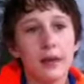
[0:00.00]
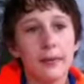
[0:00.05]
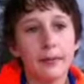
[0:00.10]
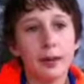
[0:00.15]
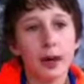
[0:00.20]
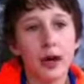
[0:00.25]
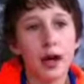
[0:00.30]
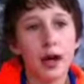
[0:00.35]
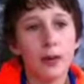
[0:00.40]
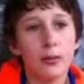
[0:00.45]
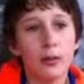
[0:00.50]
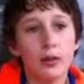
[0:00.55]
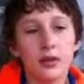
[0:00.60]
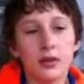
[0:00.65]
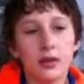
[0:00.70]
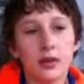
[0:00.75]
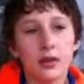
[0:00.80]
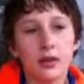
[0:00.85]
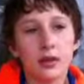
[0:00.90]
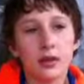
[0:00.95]
but
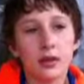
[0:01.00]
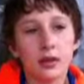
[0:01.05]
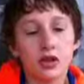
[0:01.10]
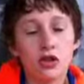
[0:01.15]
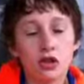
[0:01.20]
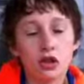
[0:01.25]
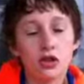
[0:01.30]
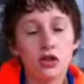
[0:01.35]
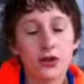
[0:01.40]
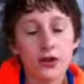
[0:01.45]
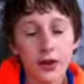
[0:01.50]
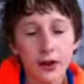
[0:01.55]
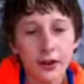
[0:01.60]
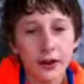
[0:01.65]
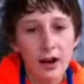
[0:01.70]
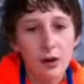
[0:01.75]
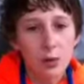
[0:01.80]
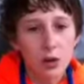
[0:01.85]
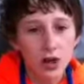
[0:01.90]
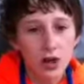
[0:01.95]
shouldn't have.
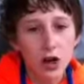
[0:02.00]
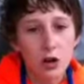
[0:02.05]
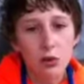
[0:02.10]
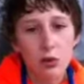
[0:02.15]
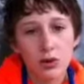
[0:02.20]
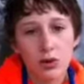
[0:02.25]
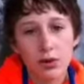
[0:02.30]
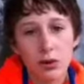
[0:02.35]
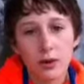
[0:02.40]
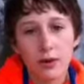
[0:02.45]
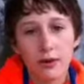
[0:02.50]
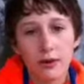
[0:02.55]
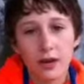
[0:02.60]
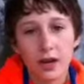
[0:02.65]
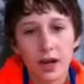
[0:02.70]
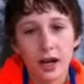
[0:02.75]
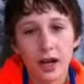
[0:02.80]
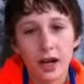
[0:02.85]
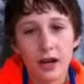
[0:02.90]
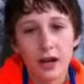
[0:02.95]
I wish I wouldn't have.
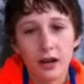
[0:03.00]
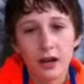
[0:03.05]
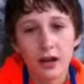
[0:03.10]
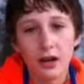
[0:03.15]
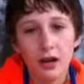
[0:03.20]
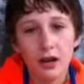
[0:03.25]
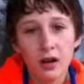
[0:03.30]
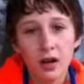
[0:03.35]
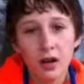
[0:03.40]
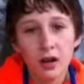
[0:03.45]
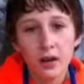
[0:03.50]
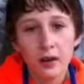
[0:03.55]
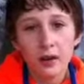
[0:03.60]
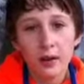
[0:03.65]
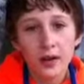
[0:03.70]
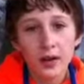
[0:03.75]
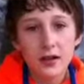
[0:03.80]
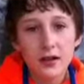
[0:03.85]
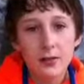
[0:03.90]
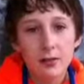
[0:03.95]
And
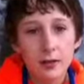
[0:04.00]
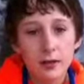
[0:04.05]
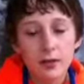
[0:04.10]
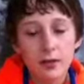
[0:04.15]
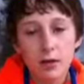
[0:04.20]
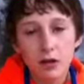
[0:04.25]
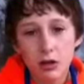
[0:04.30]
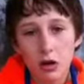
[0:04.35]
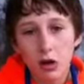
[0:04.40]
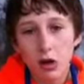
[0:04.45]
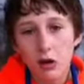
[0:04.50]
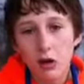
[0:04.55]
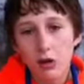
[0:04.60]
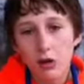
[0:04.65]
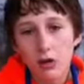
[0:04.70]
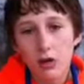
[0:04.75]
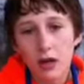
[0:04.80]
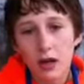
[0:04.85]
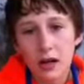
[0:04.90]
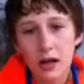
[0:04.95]
that's pretty much
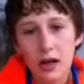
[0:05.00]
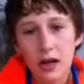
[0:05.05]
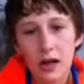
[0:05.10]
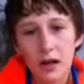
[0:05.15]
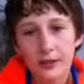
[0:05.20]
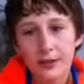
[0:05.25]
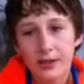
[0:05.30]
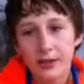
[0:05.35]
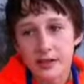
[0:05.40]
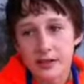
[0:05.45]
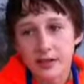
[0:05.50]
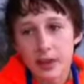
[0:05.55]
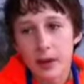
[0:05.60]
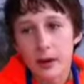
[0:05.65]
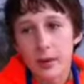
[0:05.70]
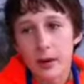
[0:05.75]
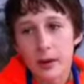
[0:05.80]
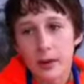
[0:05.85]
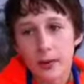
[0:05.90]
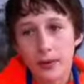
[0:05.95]
all that I have to say
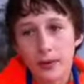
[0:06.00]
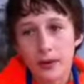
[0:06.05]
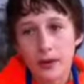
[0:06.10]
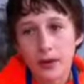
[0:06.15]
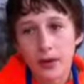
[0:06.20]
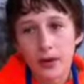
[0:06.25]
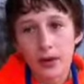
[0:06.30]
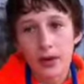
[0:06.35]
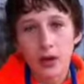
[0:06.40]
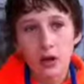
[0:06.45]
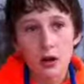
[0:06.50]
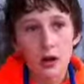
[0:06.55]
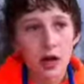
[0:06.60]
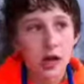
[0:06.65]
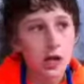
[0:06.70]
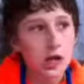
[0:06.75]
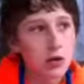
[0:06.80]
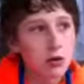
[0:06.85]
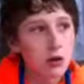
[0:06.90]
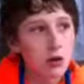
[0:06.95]
about this video.
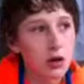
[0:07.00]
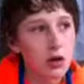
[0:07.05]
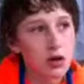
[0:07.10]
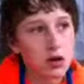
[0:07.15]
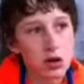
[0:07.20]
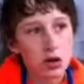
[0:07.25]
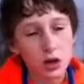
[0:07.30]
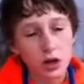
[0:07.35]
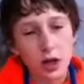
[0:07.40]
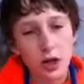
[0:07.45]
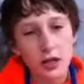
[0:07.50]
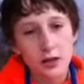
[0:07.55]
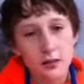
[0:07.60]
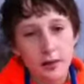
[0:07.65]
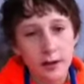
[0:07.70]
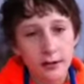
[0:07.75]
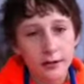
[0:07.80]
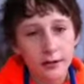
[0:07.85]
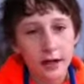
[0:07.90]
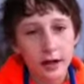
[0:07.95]
I just wanted to show you guys
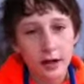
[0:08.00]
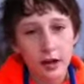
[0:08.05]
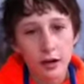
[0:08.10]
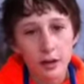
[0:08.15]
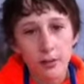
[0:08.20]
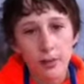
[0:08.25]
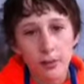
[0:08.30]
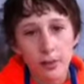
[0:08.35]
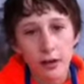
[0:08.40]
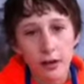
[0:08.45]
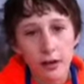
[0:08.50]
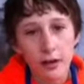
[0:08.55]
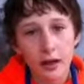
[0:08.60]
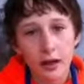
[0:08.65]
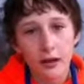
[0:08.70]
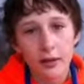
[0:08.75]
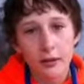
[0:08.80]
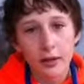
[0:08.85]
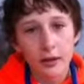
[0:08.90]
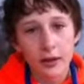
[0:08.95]
my rig up and
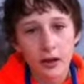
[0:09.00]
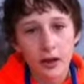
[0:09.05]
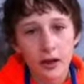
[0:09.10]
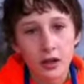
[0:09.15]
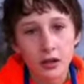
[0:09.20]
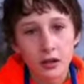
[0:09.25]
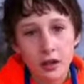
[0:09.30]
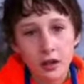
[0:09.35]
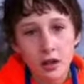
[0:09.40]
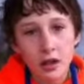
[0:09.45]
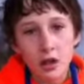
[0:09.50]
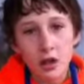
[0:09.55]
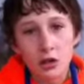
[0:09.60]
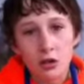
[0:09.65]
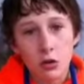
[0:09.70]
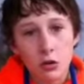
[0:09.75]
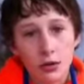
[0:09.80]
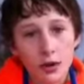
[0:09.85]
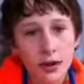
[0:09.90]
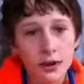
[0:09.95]
everything.
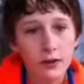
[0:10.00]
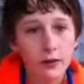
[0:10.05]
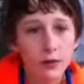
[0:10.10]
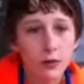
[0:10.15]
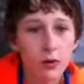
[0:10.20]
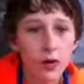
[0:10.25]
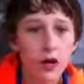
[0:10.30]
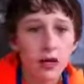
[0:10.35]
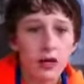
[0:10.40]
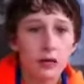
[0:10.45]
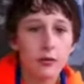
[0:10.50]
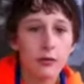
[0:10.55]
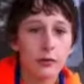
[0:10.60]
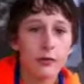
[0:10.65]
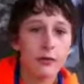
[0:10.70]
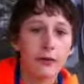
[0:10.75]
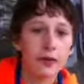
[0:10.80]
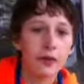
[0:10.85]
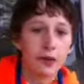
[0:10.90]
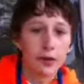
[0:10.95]
So thanks for watching
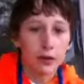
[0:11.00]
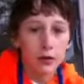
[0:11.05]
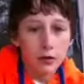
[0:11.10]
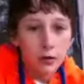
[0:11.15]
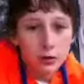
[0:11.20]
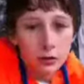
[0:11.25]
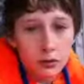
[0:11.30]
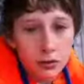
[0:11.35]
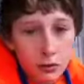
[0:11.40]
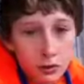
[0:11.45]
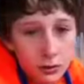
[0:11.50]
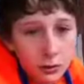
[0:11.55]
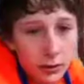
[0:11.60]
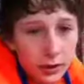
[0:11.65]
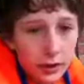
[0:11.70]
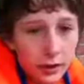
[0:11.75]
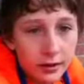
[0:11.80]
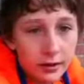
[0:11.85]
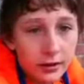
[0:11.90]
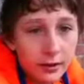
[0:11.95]
my video.
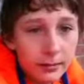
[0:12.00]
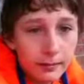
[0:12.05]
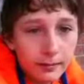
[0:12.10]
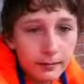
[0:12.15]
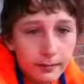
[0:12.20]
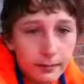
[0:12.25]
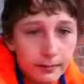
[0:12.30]
Peace.